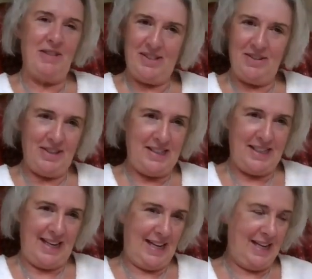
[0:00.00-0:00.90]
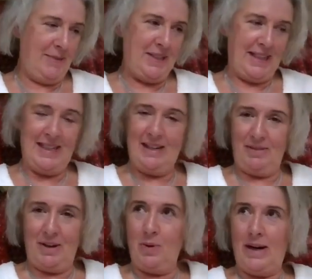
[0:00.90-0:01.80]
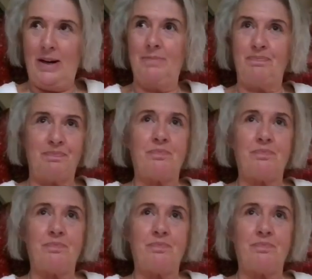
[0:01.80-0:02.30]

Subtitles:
so near the sea, and I'm still living where